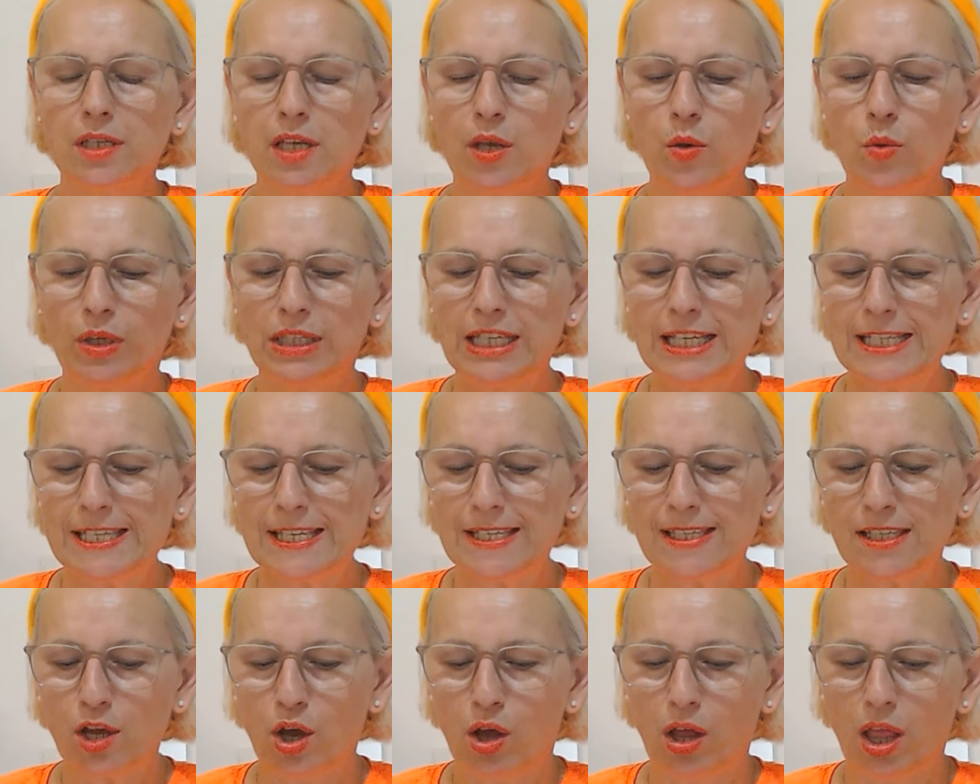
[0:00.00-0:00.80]
what this is
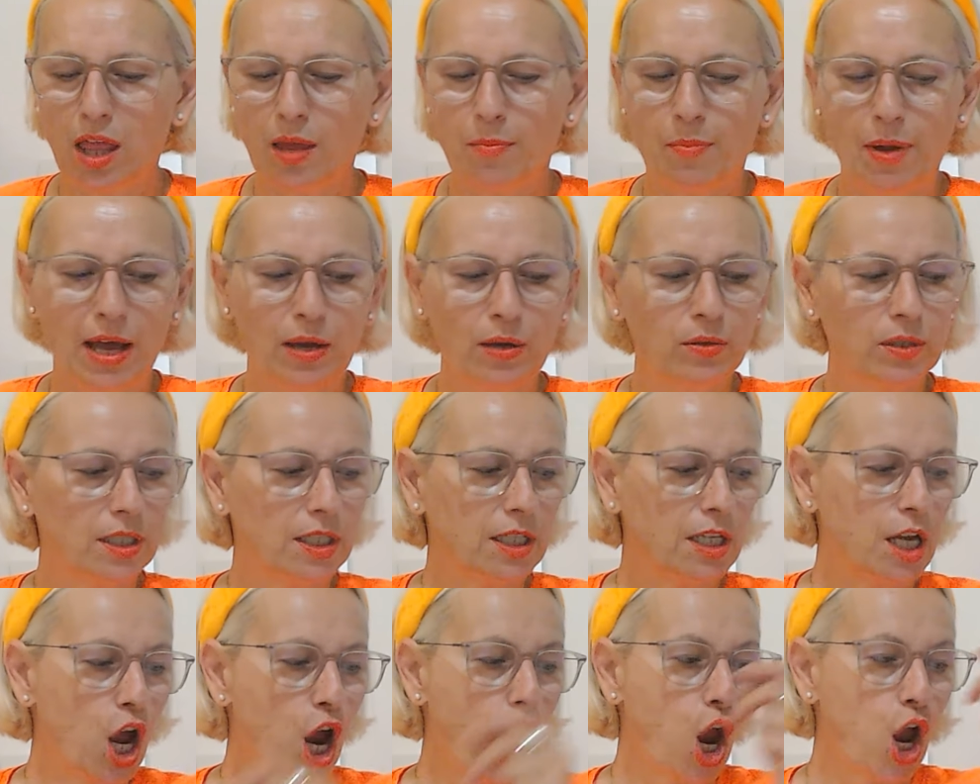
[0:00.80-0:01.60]
all about.
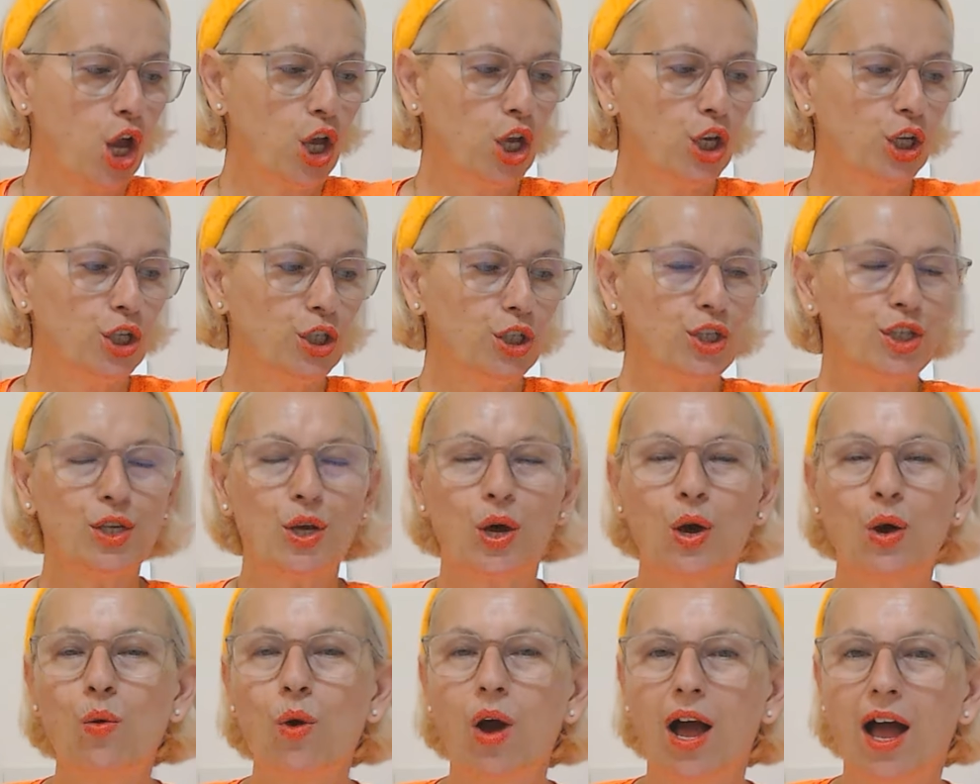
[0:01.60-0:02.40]

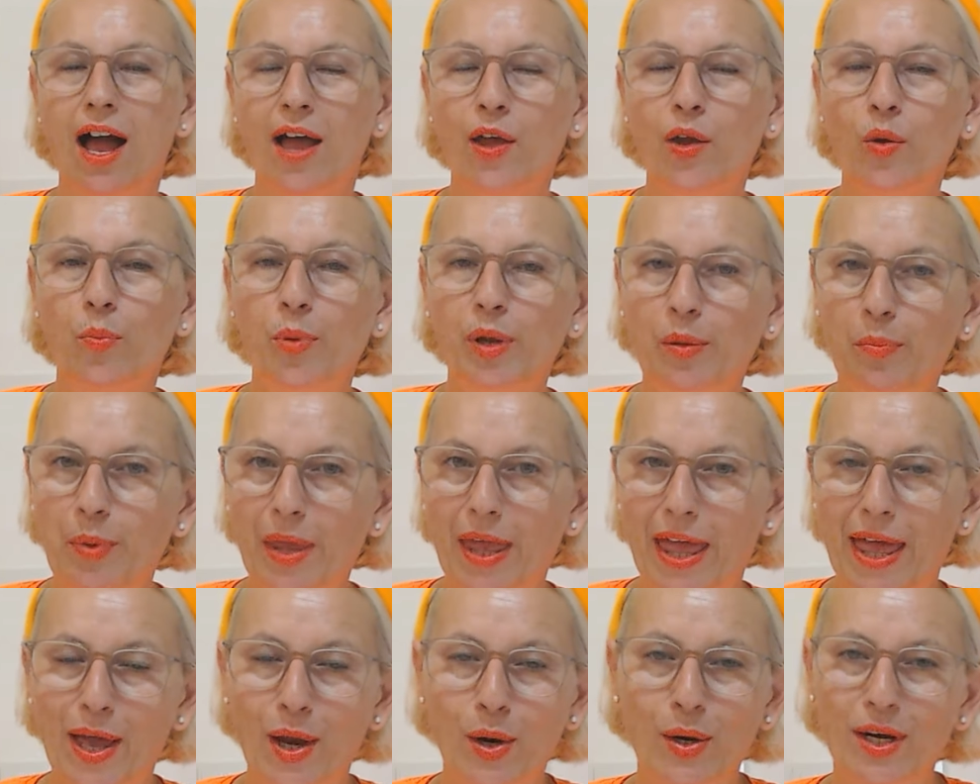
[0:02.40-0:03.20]
So, are you
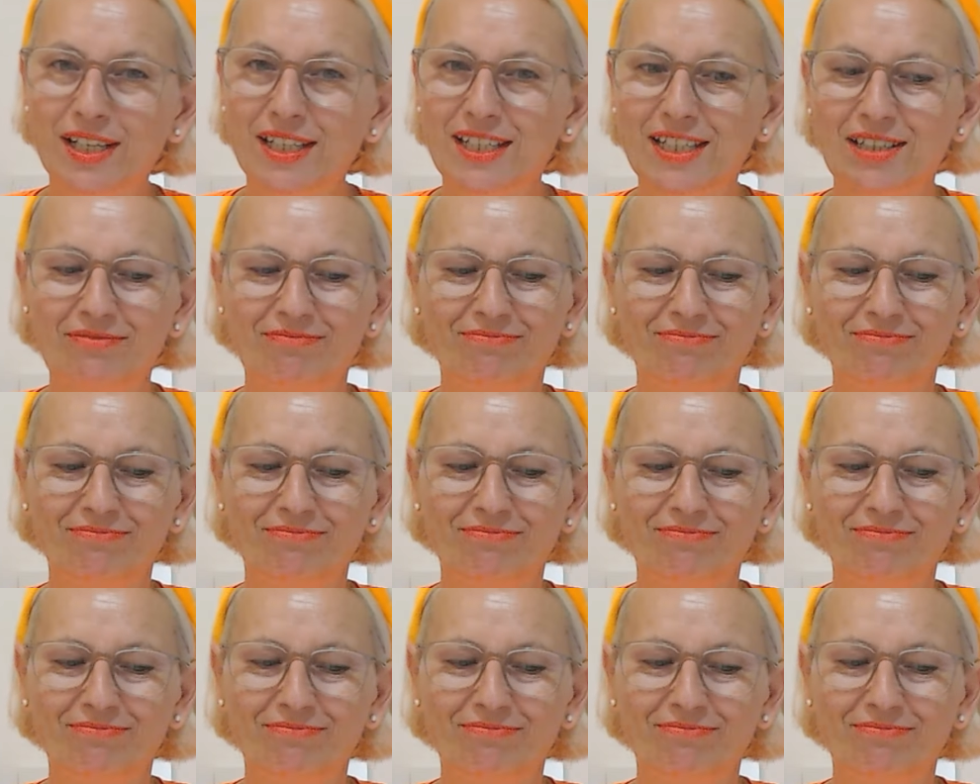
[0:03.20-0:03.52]
prepared?